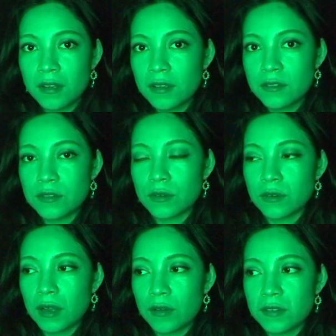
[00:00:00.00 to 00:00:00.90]
So
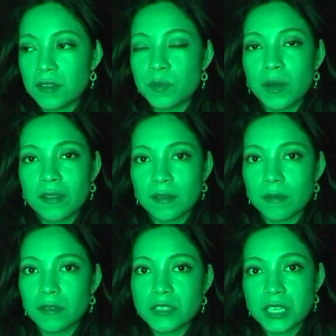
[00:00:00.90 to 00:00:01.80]
how is it
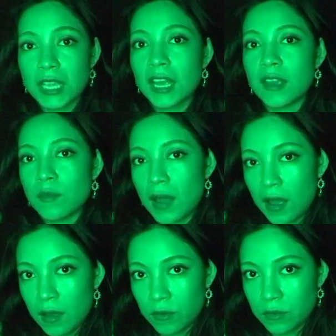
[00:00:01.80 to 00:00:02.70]
possible she came
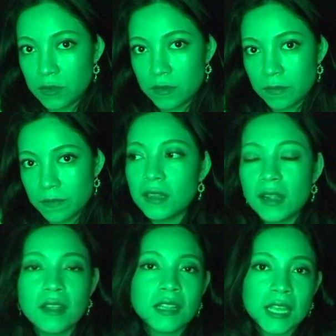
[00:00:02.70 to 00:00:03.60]
out?
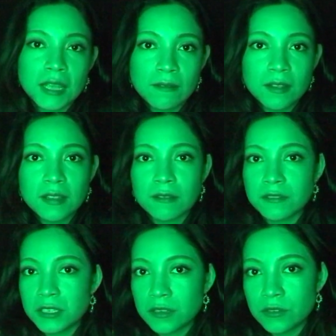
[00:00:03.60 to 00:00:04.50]
And even if
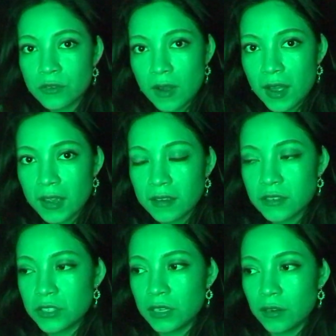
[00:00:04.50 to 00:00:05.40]
she tried,
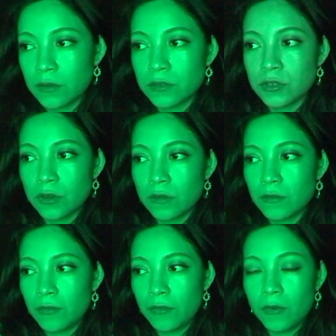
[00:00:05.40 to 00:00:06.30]
she could just
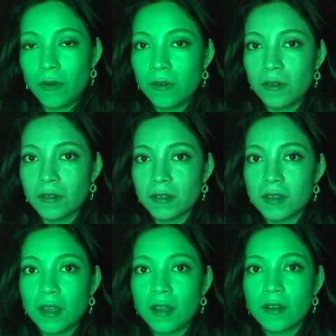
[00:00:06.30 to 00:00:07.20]
fall
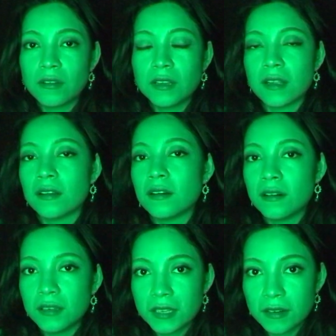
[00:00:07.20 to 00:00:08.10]
down and
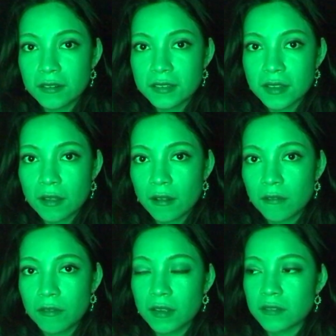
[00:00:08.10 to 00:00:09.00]
hurt
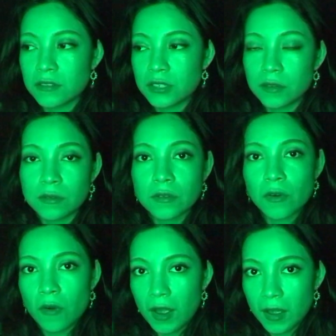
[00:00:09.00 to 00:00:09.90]
herself, and she could
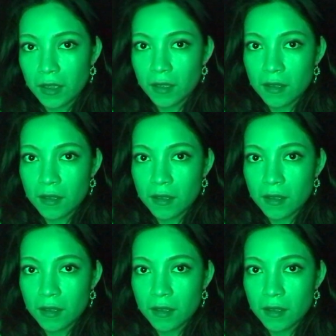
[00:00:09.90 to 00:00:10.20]
cry.